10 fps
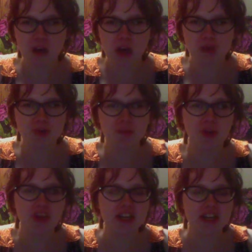
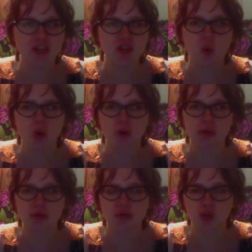sympathetic
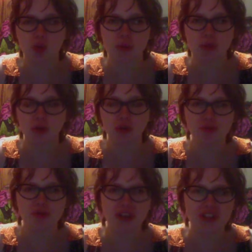towards the
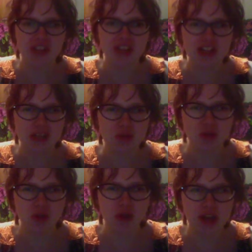criminals than, than he
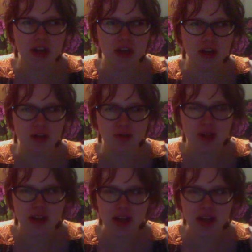usually is.